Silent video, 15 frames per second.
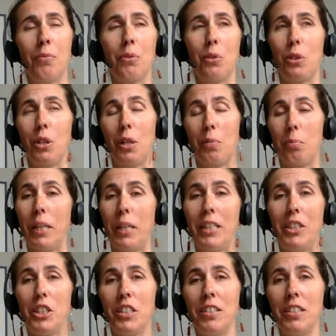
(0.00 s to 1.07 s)
for a lot of
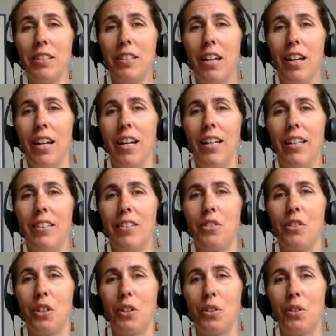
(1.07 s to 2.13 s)
patients. And
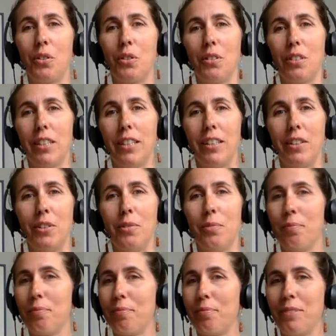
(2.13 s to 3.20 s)
so,
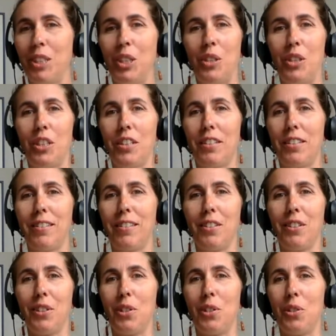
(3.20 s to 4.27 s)
you just
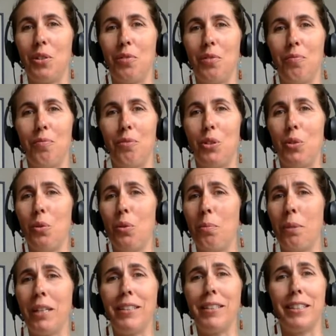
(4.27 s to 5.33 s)
do the
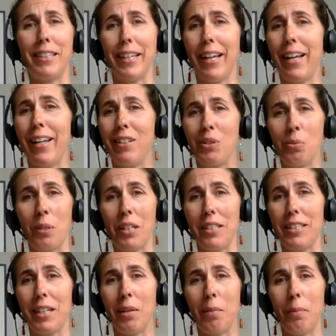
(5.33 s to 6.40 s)
best you can. That's what I
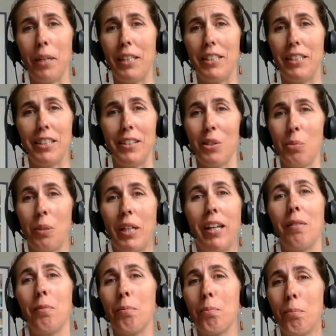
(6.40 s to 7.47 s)
tell patients. We
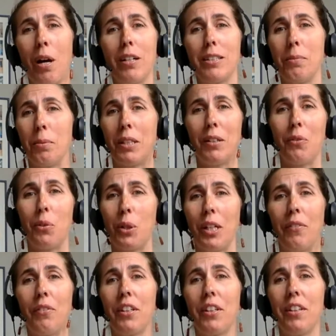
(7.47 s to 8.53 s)
can't possibly avoid
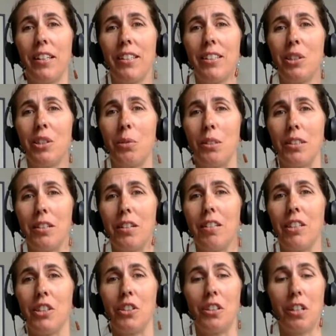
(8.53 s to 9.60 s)
everything. So as long
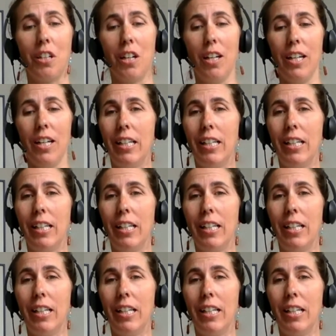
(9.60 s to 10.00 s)
as you're